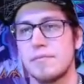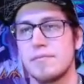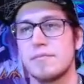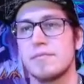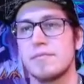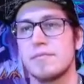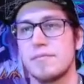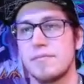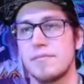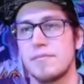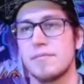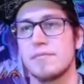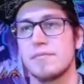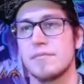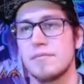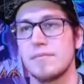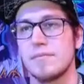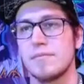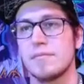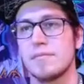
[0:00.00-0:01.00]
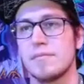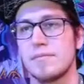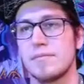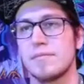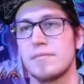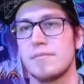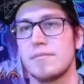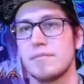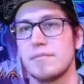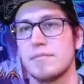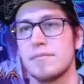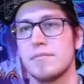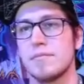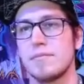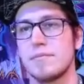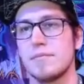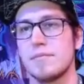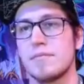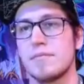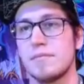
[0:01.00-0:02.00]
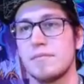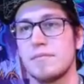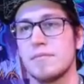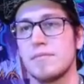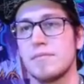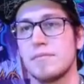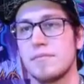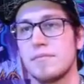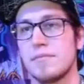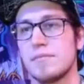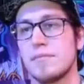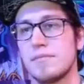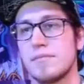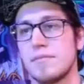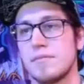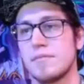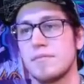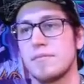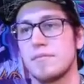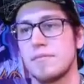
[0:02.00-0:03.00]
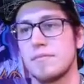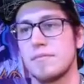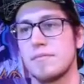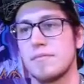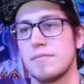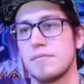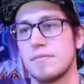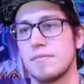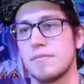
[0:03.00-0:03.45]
(not speaking)